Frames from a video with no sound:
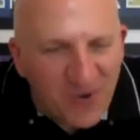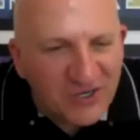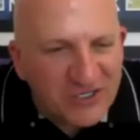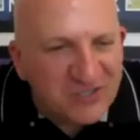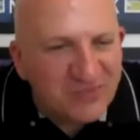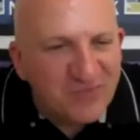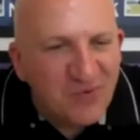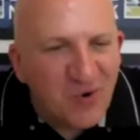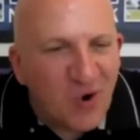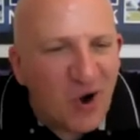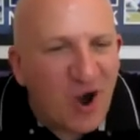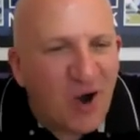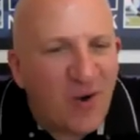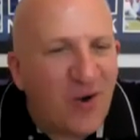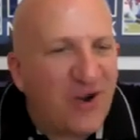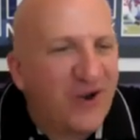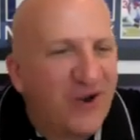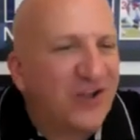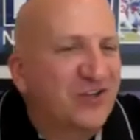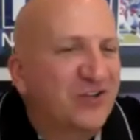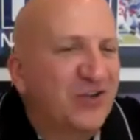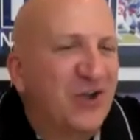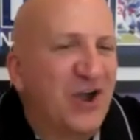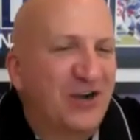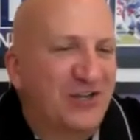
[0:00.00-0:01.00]
more I want
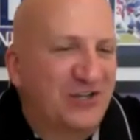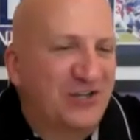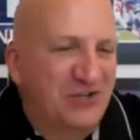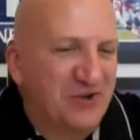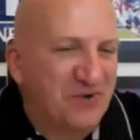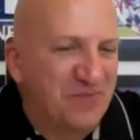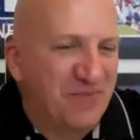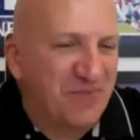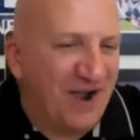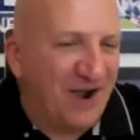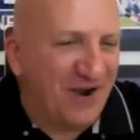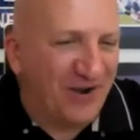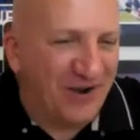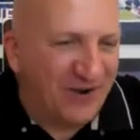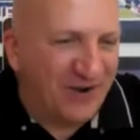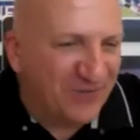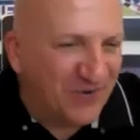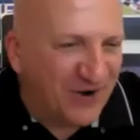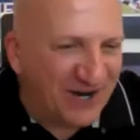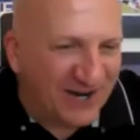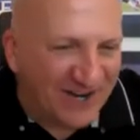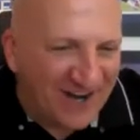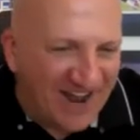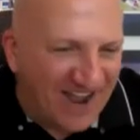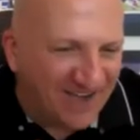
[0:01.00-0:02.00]
to talk to you about. And we're
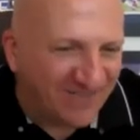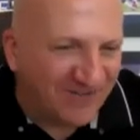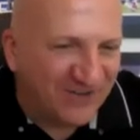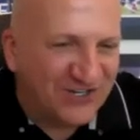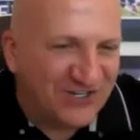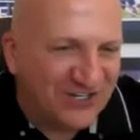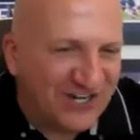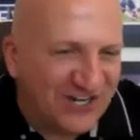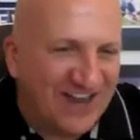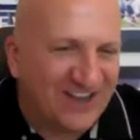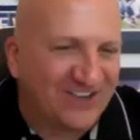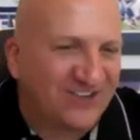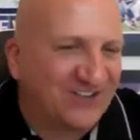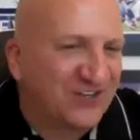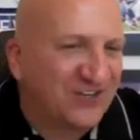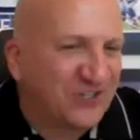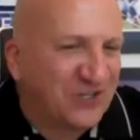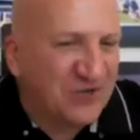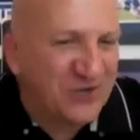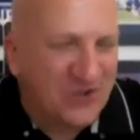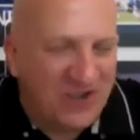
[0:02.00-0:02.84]
going to have a chance to do